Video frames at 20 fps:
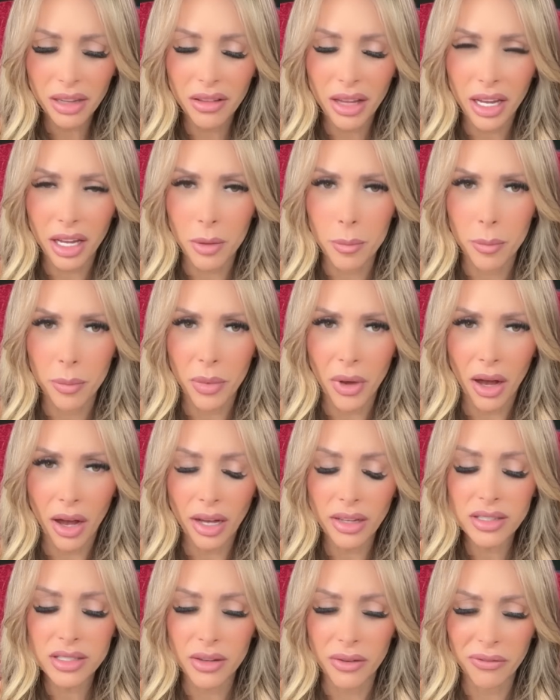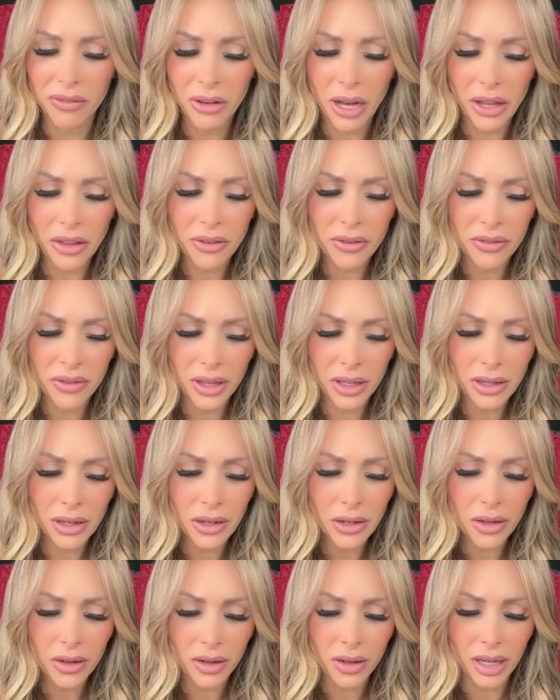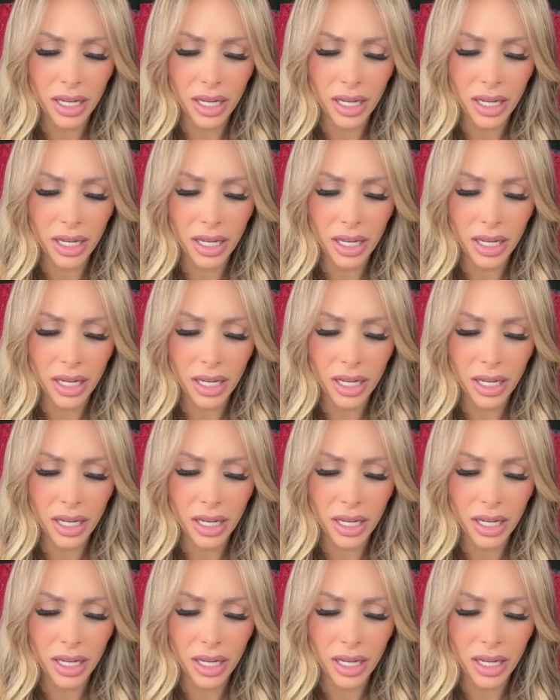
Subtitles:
like a boss, a father figure,